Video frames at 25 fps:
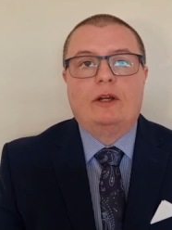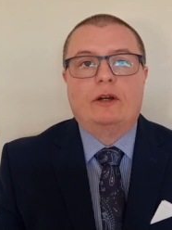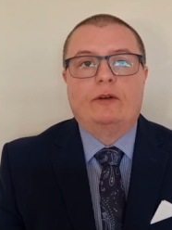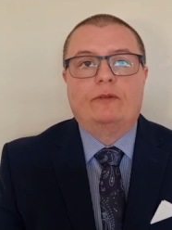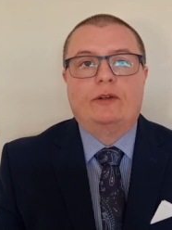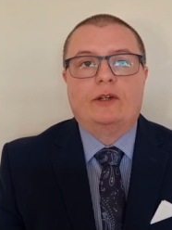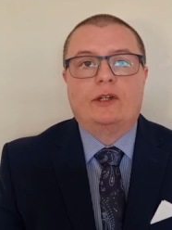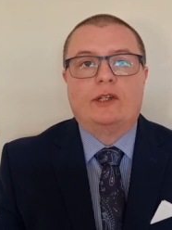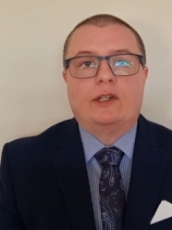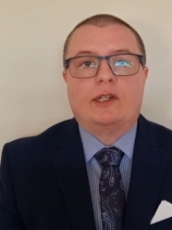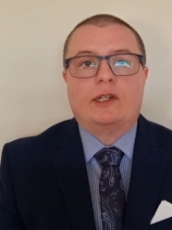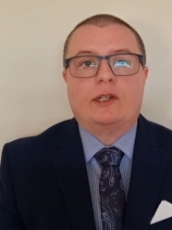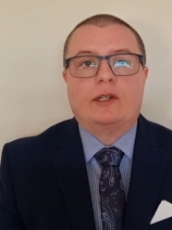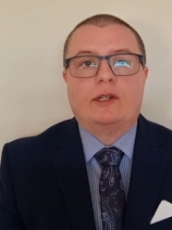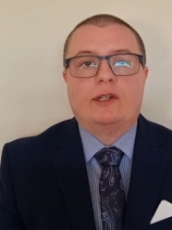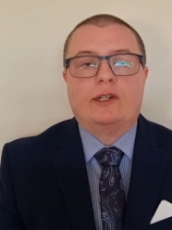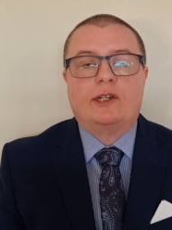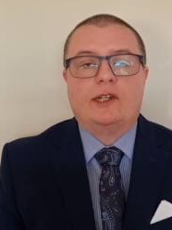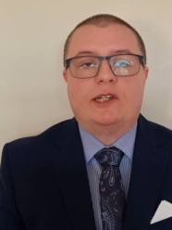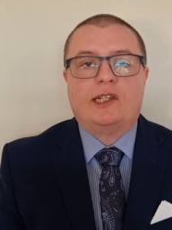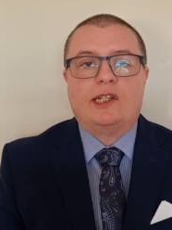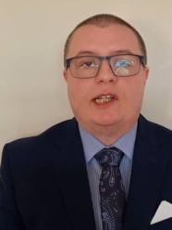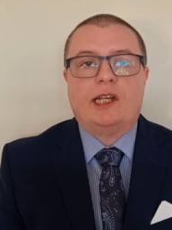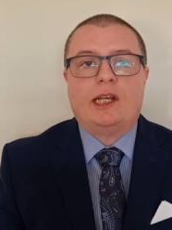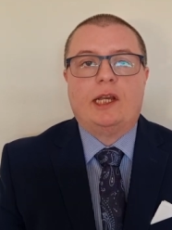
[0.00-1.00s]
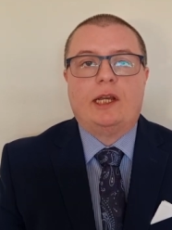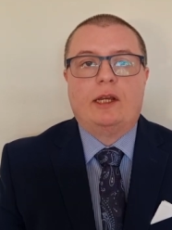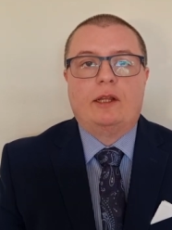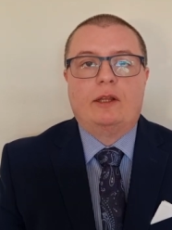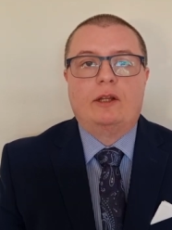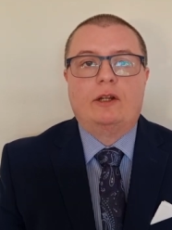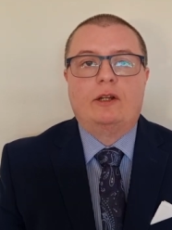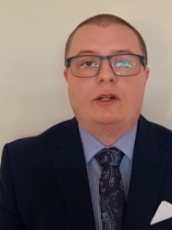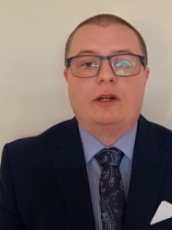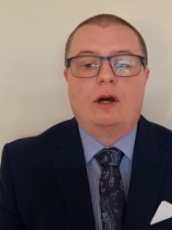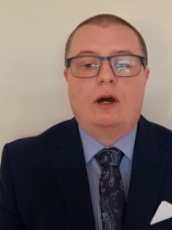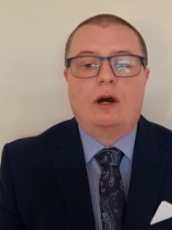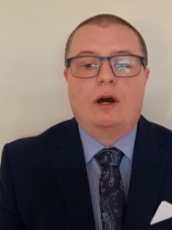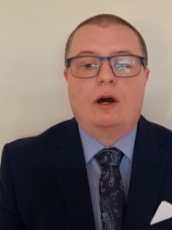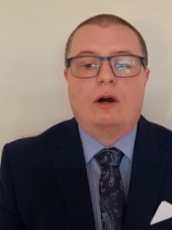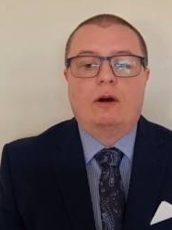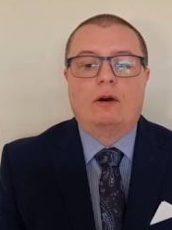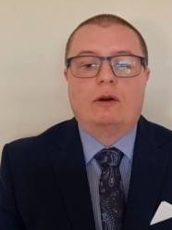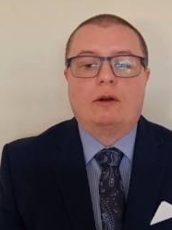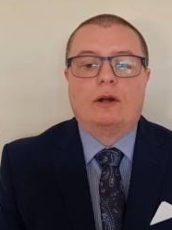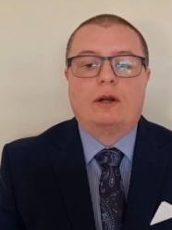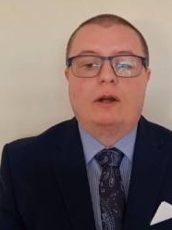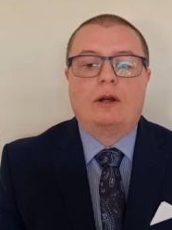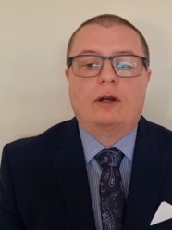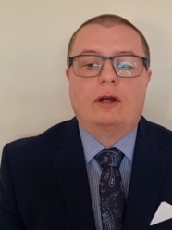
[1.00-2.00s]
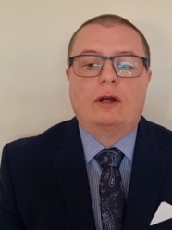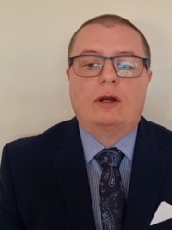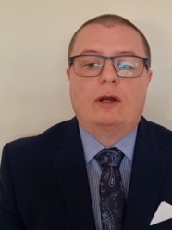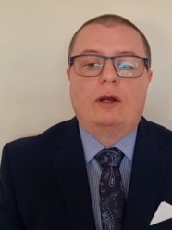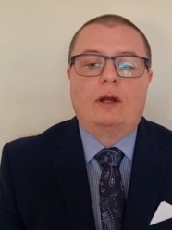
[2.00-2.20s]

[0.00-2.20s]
others to see in the dark.